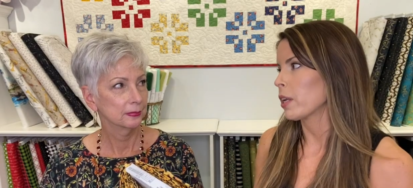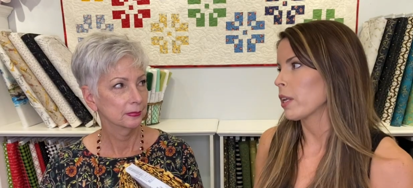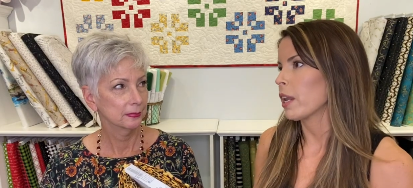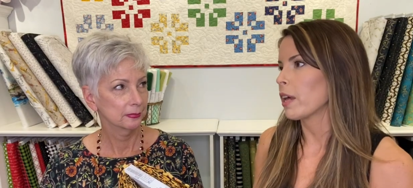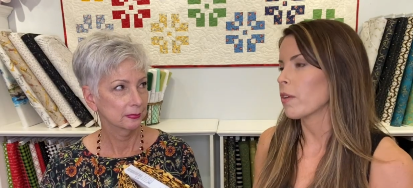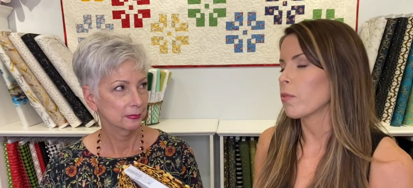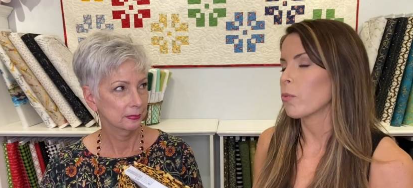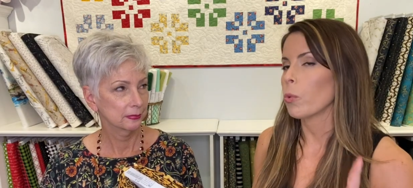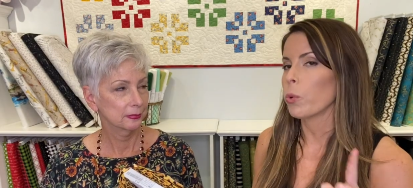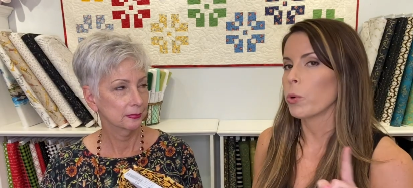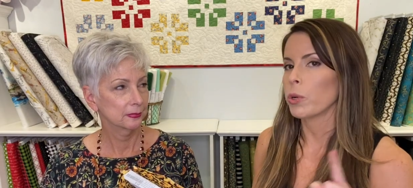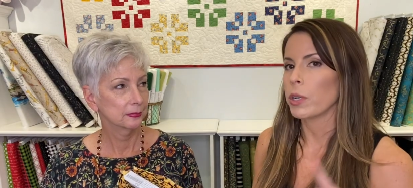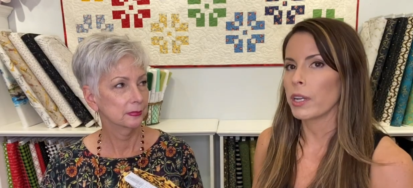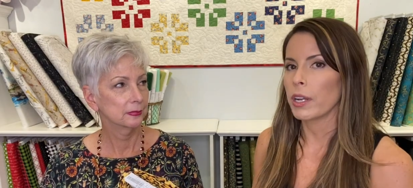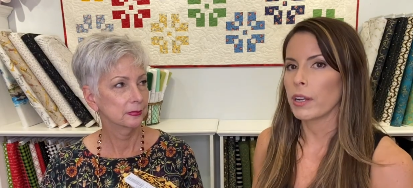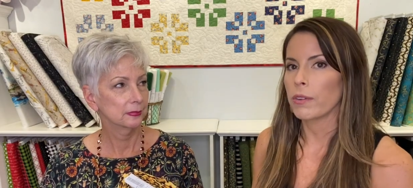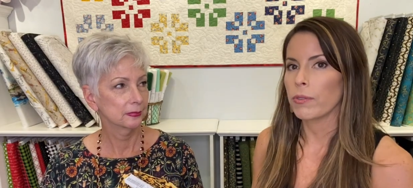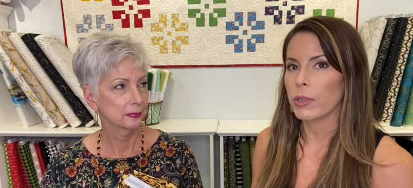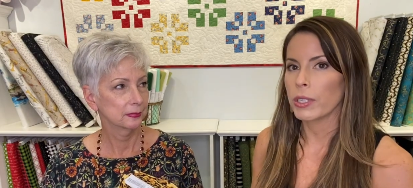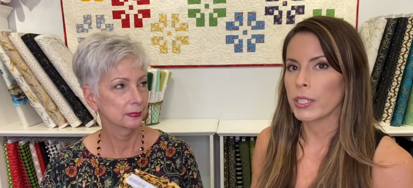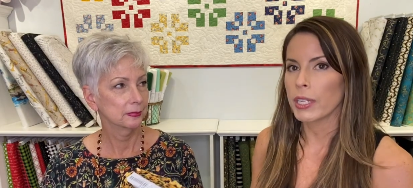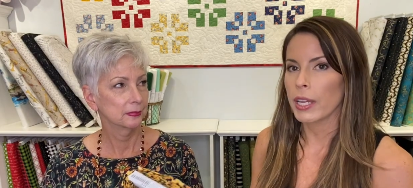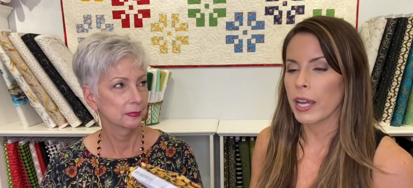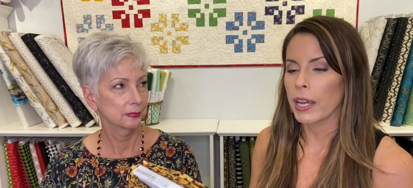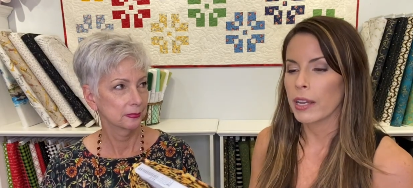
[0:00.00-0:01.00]
Speaker 1: it. I've worn it mm-hmm.
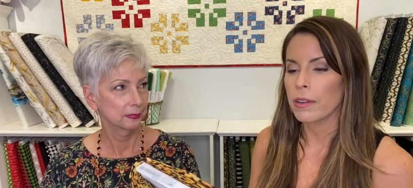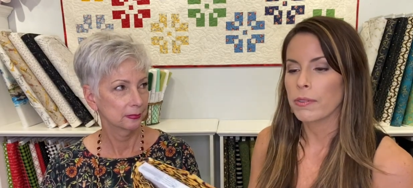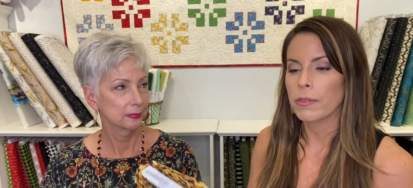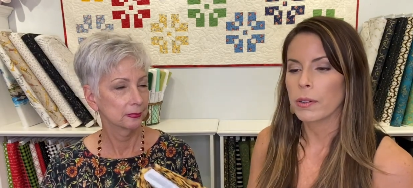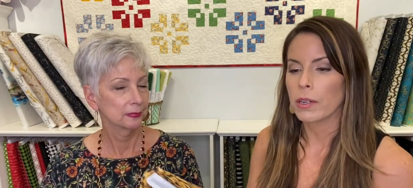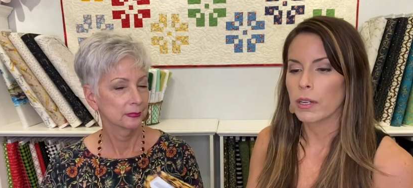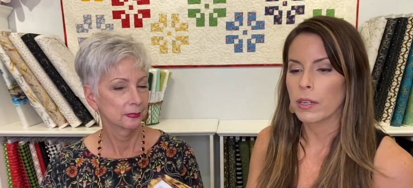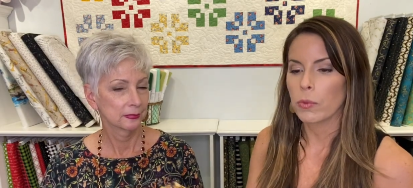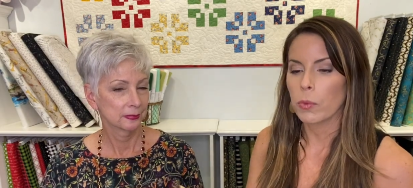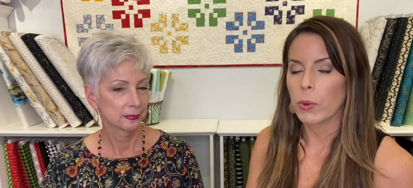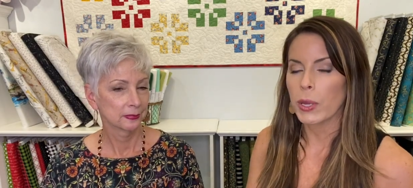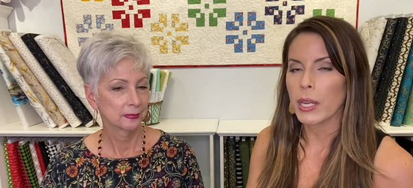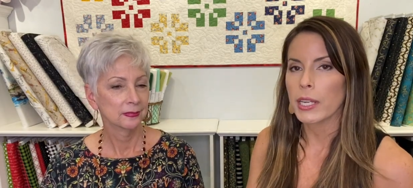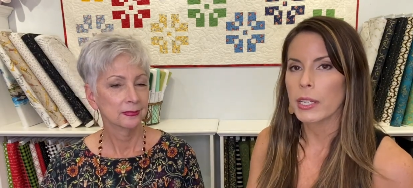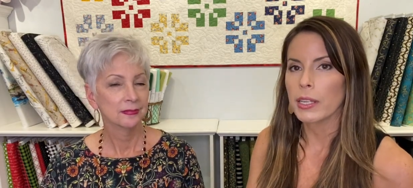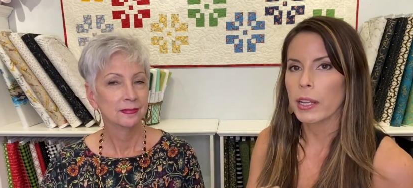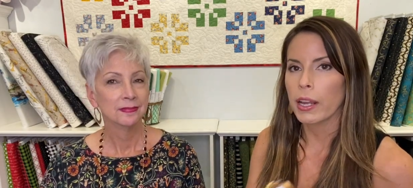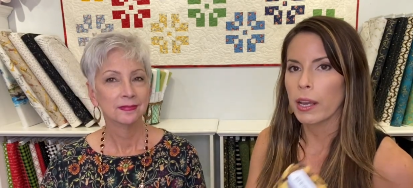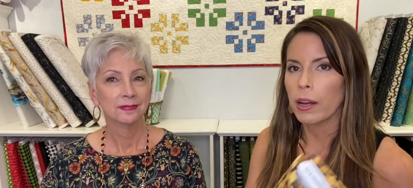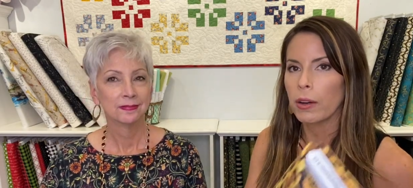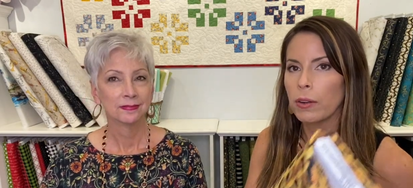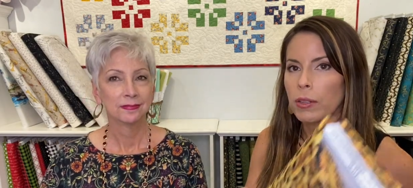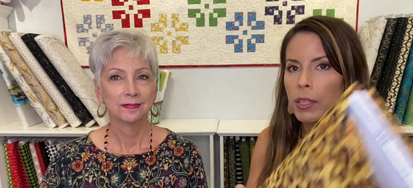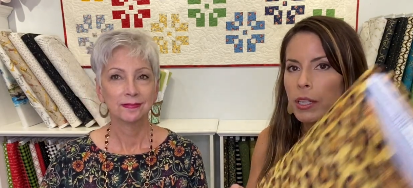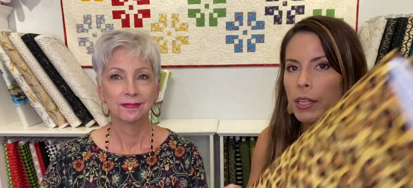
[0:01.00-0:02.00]
every day for a week
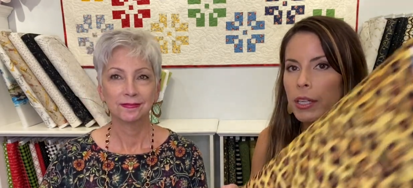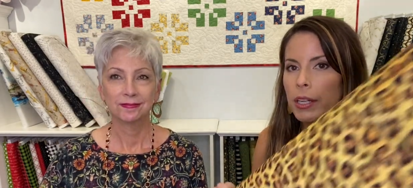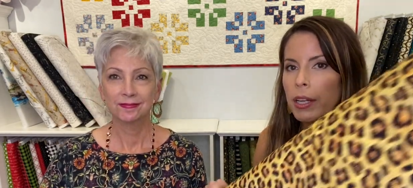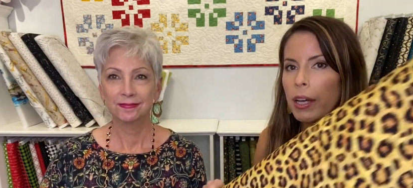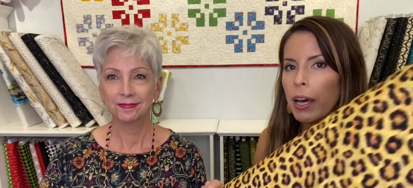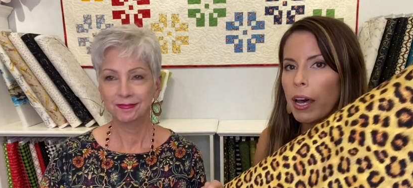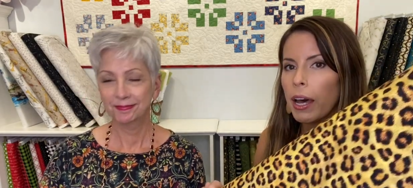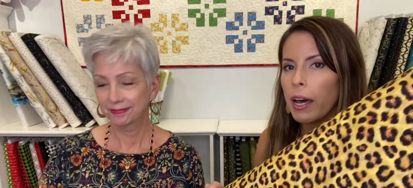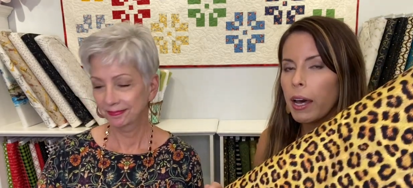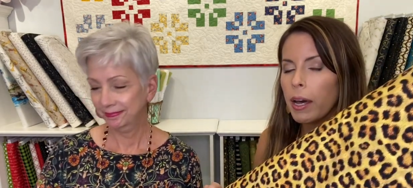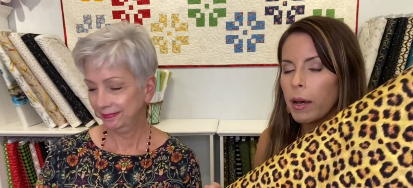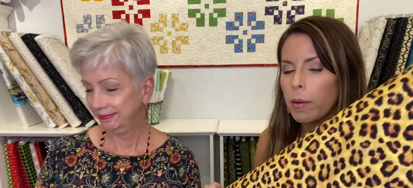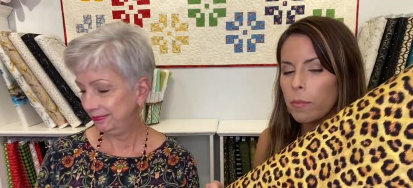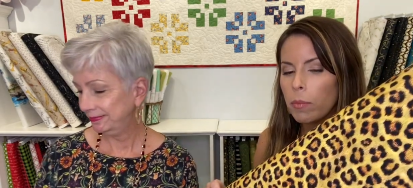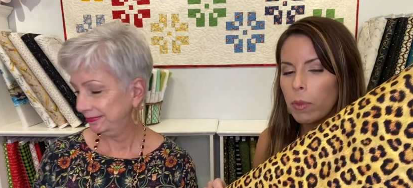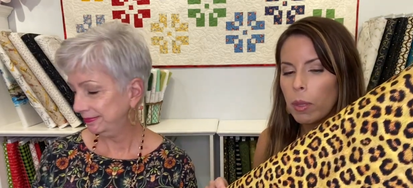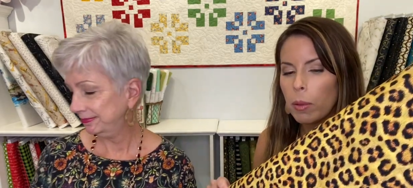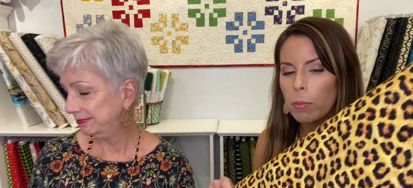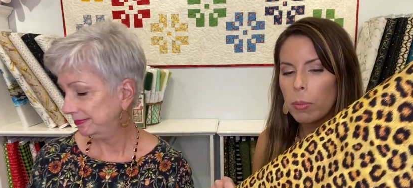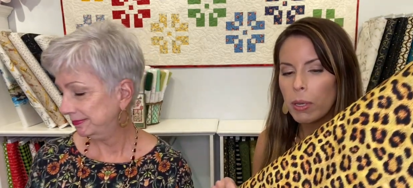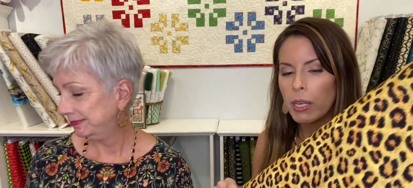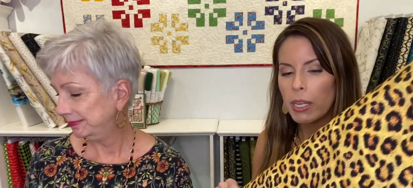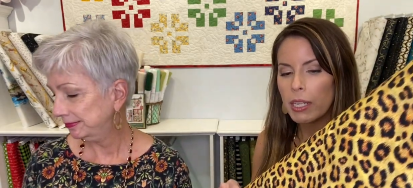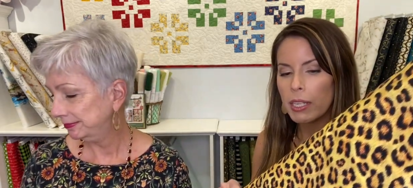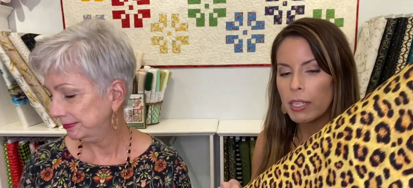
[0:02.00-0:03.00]
now. Mm-hmm. Um,
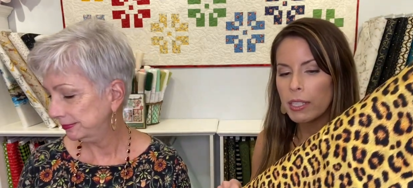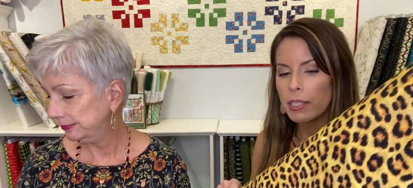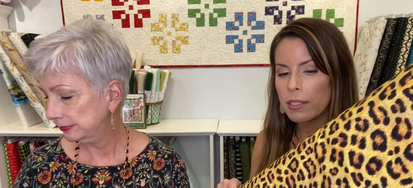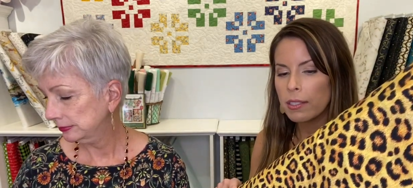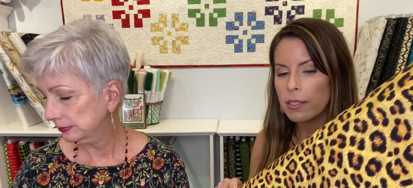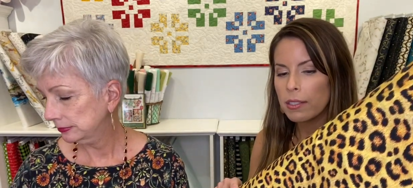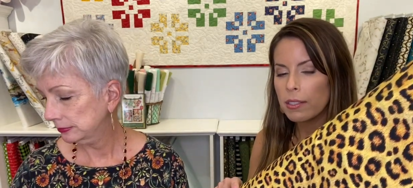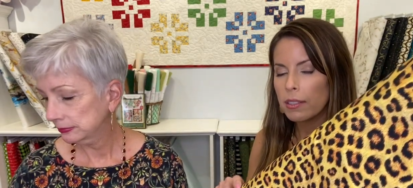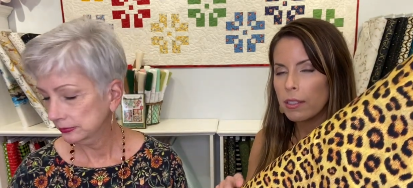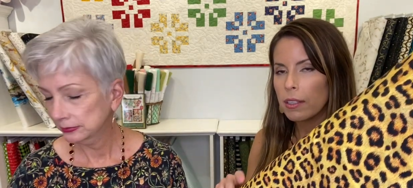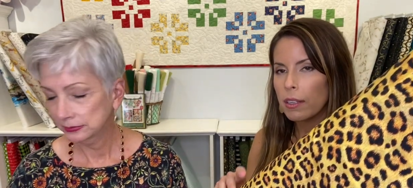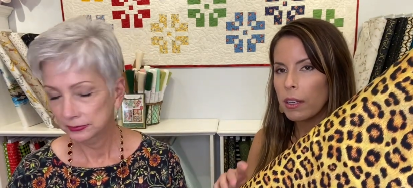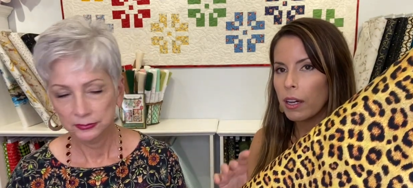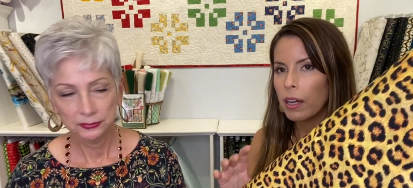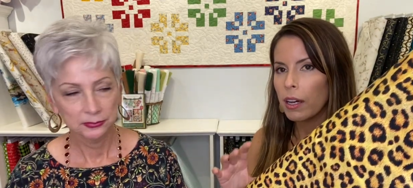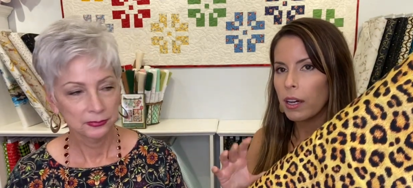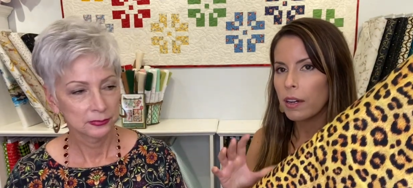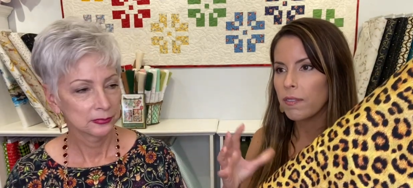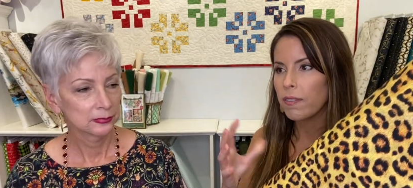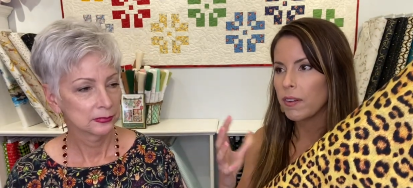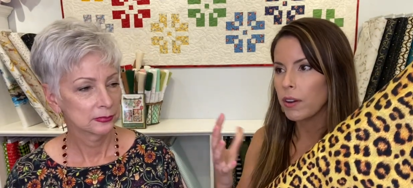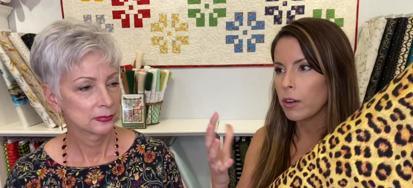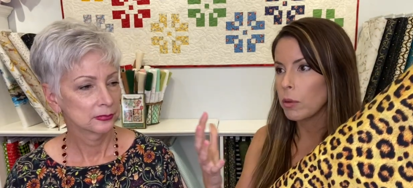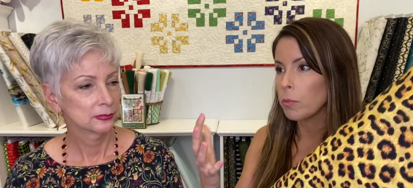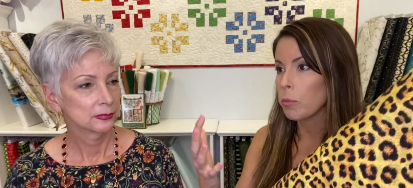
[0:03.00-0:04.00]
but it is uh,
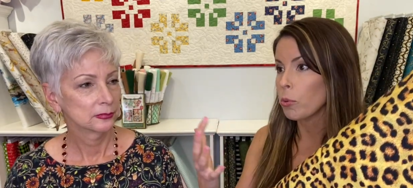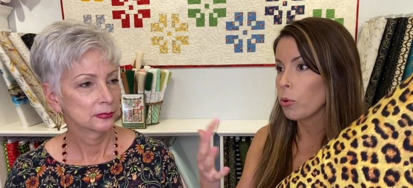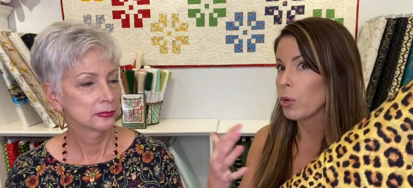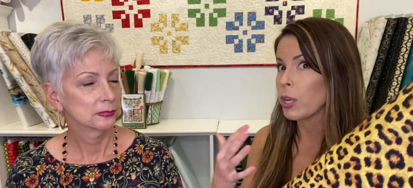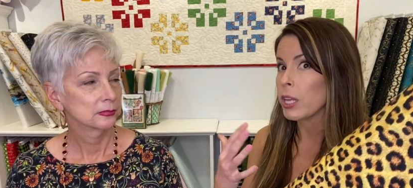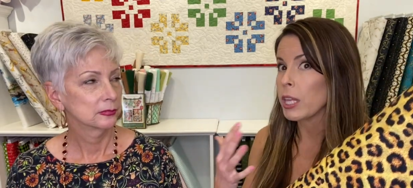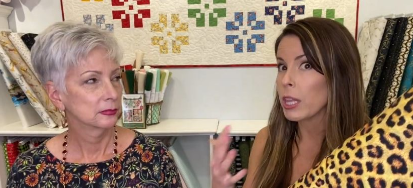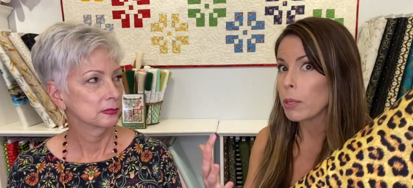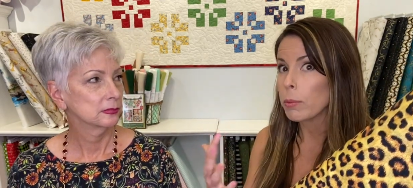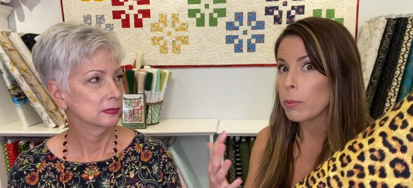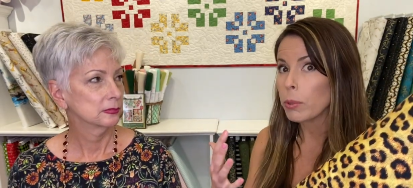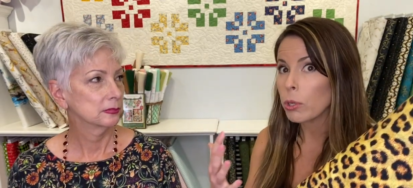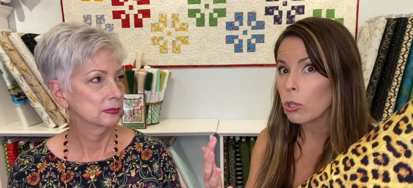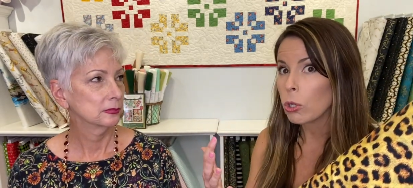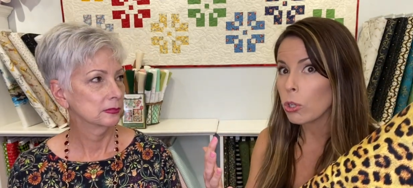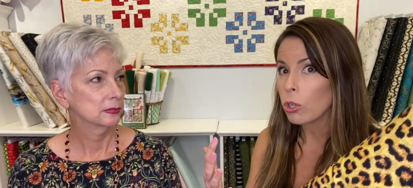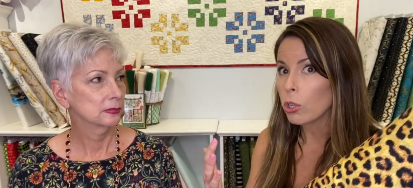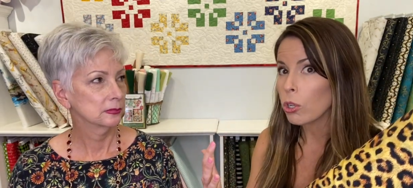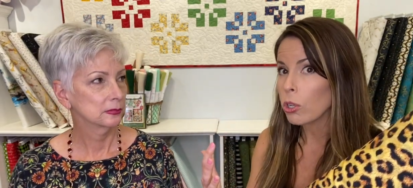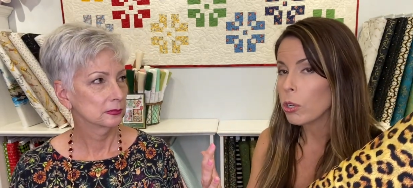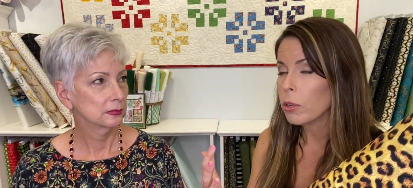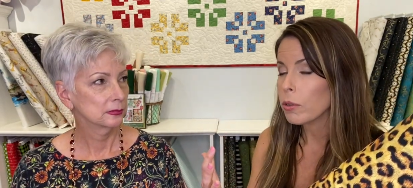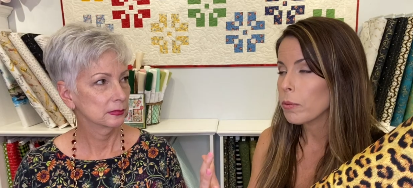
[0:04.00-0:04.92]
very breathable.